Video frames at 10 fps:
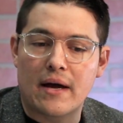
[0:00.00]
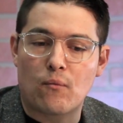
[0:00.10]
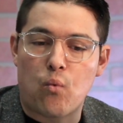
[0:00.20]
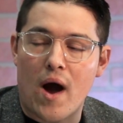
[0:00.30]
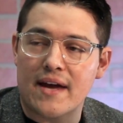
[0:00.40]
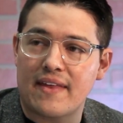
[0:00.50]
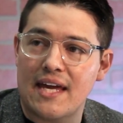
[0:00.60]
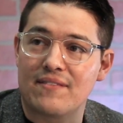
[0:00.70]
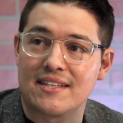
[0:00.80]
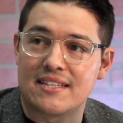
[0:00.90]
Why they
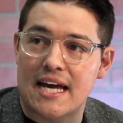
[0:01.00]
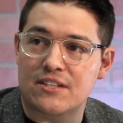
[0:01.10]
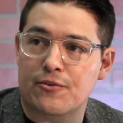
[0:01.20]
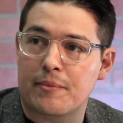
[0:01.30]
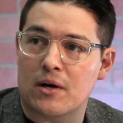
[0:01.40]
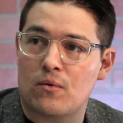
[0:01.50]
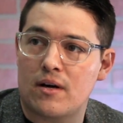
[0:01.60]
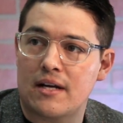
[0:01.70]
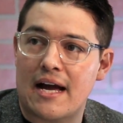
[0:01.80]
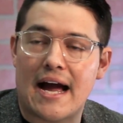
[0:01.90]
even test for
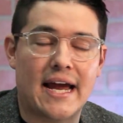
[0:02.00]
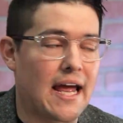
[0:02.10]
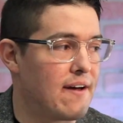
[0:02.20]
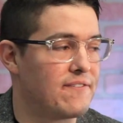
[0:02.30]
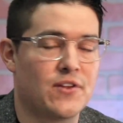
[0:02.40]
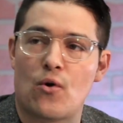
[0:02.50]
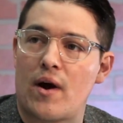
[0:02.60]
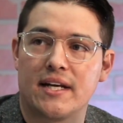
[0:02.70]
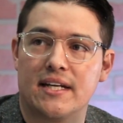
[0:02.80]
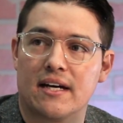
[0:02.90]
marijuana, I have no
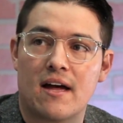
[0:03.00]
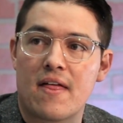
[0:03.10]
idea.